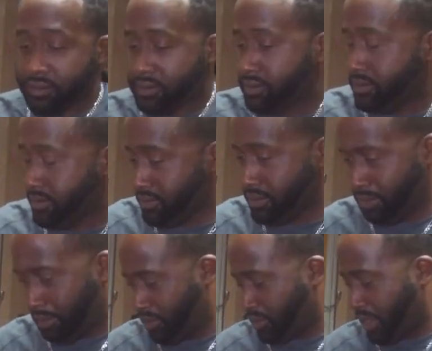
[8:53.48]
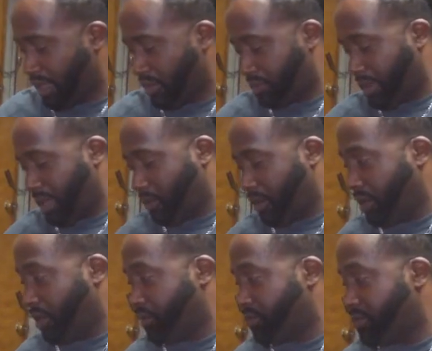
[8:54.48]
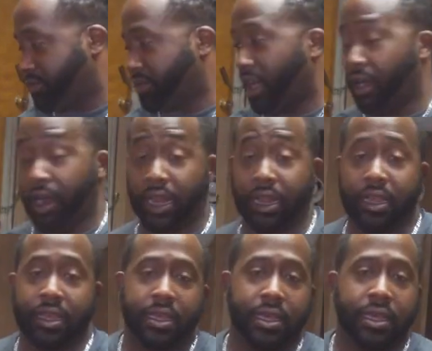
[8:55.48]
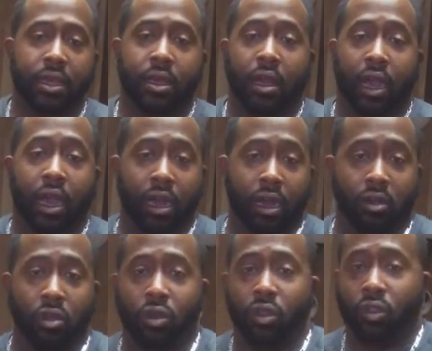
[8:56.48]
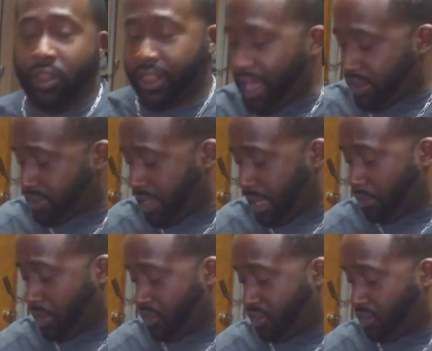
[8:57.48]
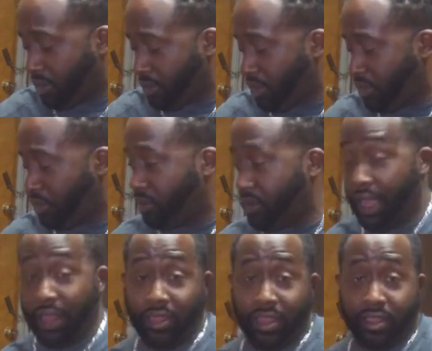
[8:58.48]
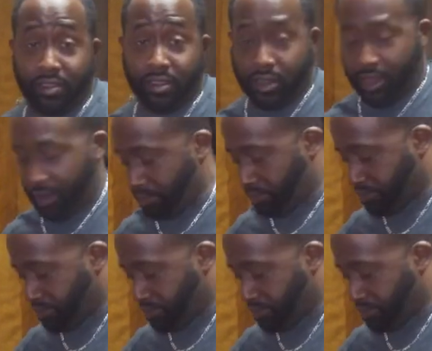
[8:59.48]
Let me make sure that gets back where it goes. All right. The last thing I'm going to show you in this clip